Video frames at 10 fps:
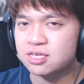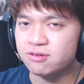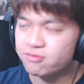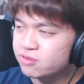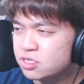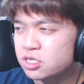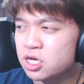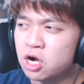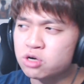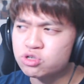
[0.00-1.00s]
of,
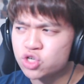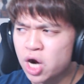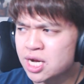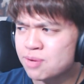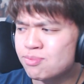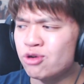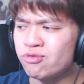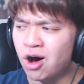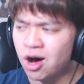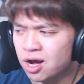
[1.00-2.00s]
you know, trying to move
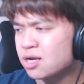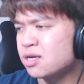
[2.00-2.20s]
on.